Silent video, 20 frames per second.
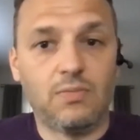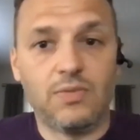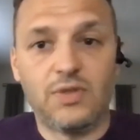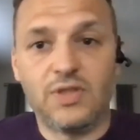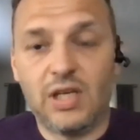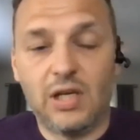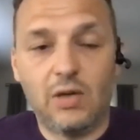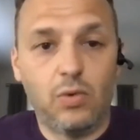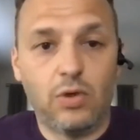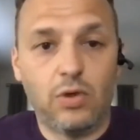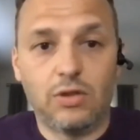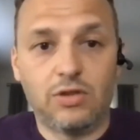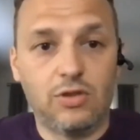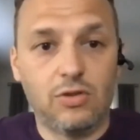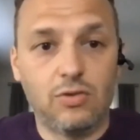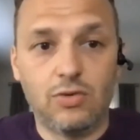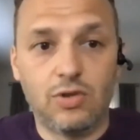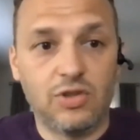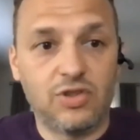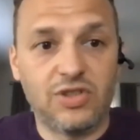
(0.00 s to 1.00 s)
Say what
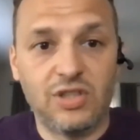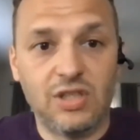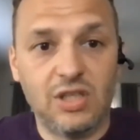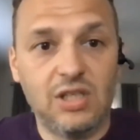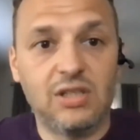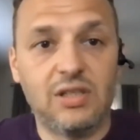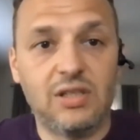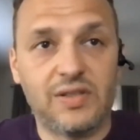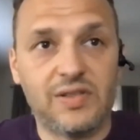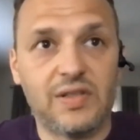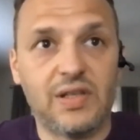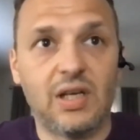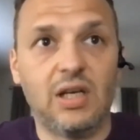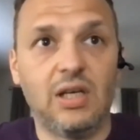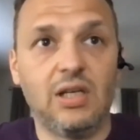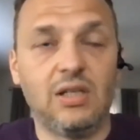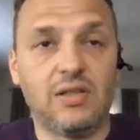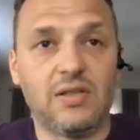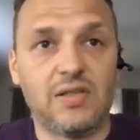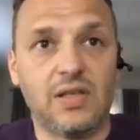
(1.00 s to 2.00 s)
you just need to
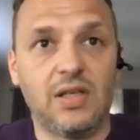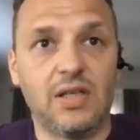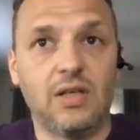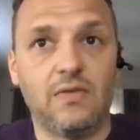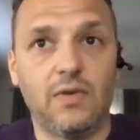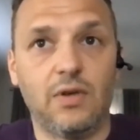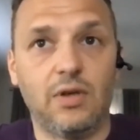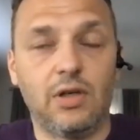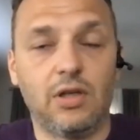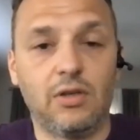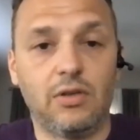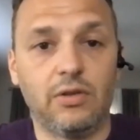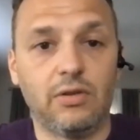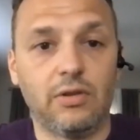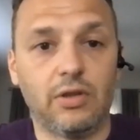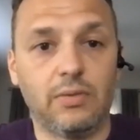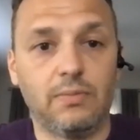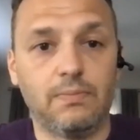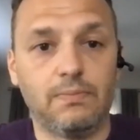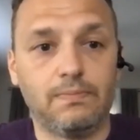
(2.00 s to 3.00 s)
say and say it very
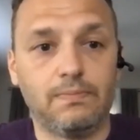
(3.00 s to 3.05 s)
clearly.